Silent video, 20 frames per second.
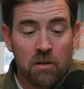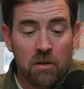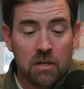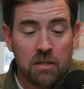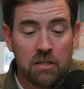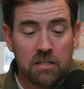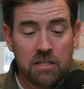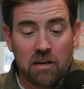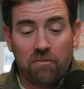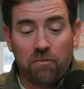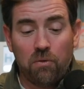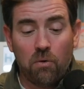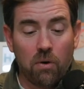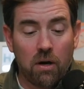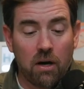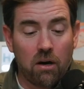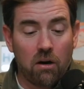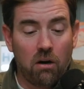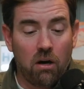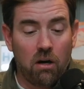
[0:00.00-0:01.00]

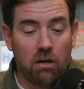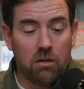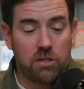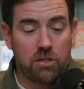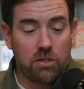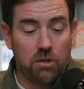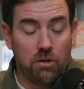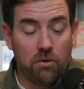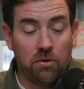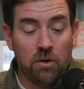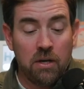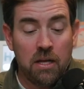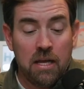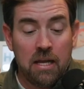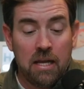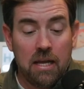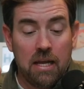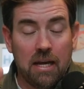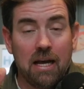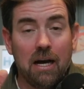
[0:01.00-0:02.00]
Self-aware also,
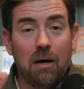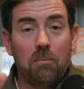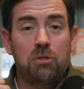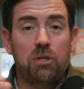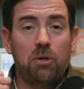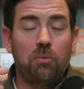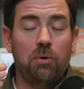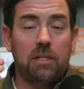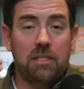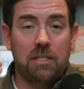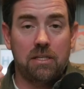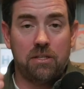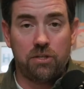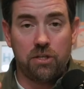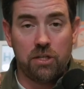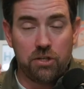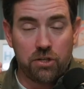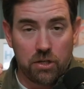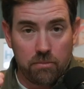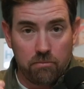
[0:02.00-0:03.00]
it helps you with
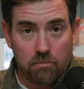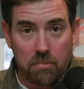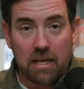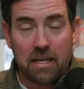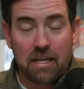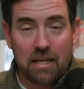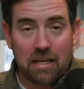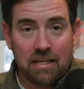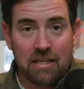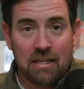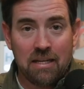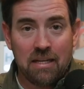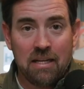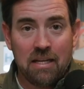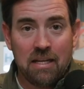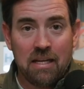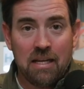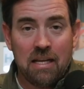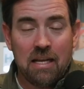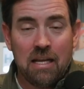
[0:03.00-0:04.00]
decision making.
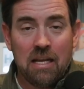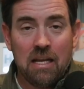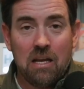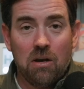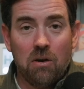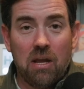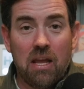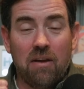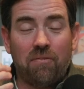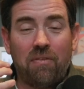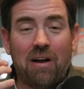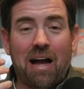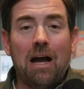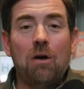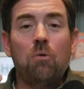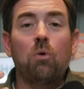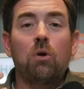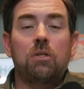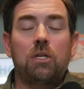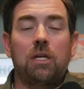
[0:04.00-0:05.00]
If
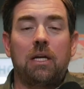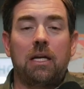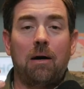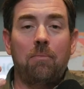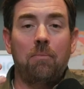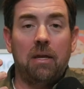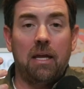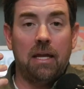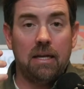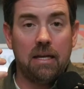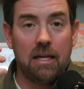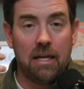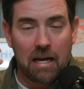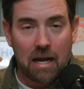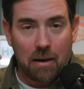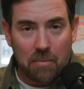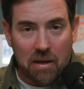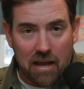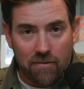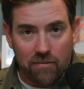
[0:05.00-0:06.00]
I were to come in and
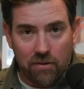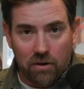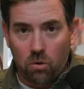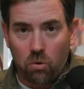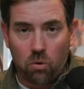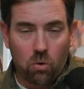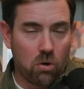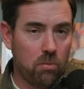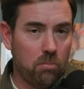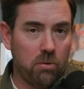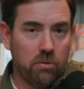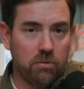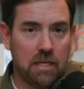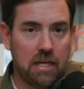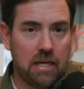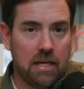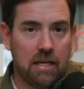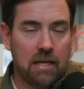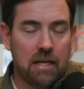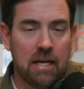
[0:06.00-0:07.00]
I'm having a horrible
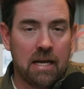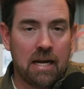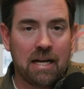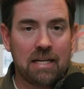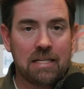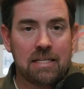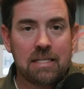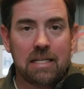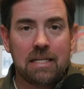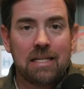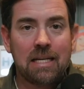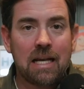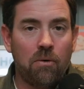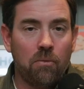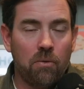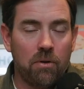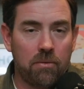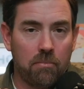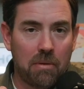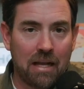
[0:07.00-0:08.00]
day and I sit down
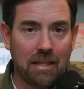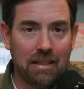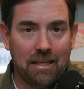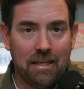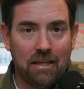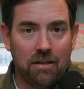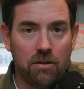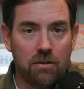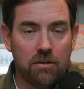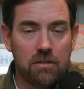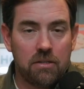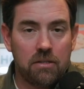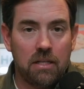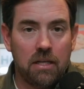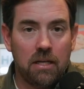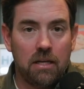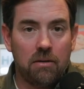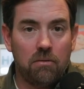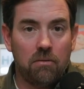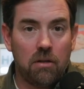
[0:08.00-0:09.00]
with my leaders
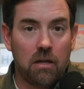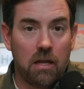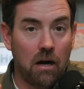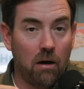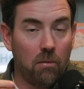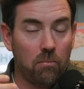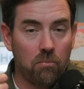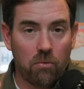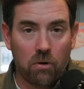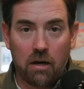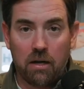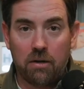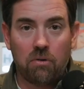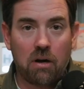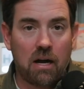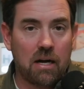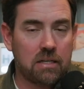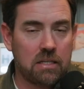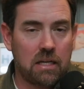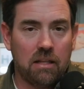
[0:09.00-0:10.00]
that help run
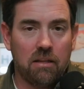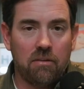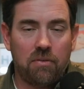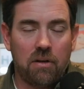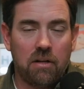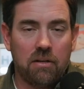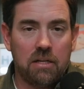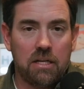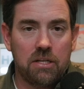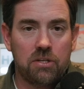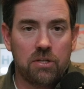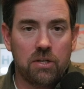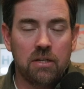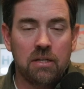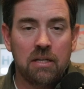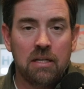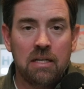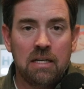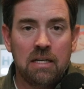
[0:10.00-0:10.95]
Rock Solid Foundation